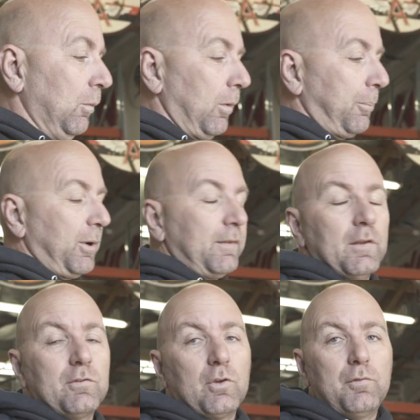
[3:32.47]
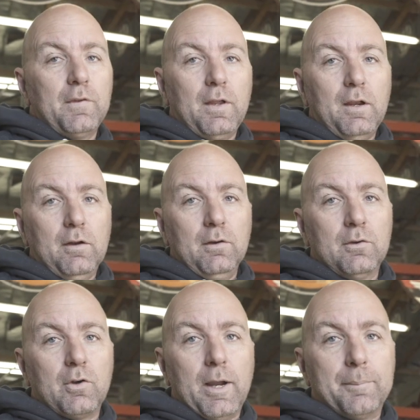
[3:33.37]
We'll bring this over there,
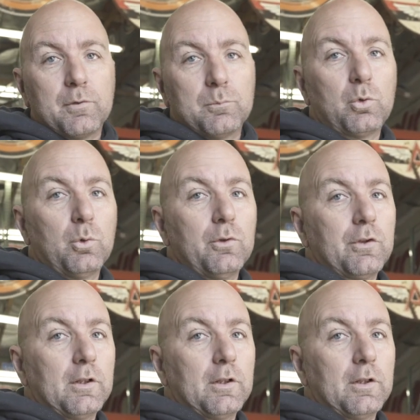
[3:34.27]
grab some tools.